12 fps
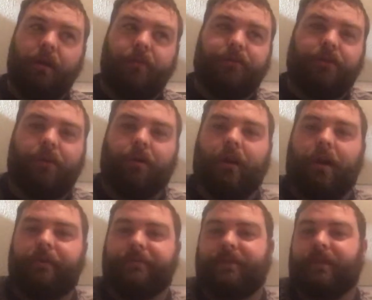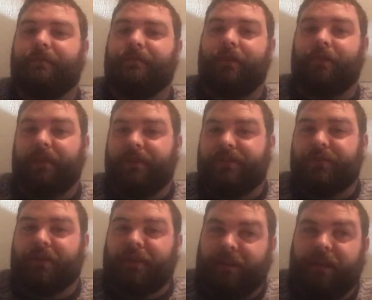So, obviously, if you have elite
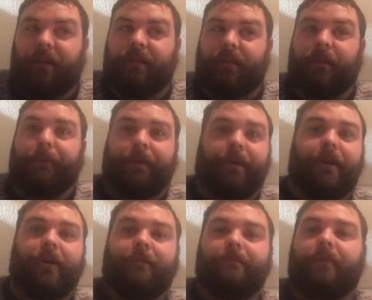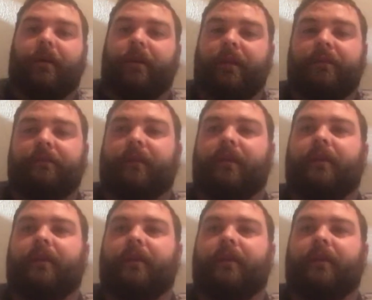scoring, you need a little bit of help. It is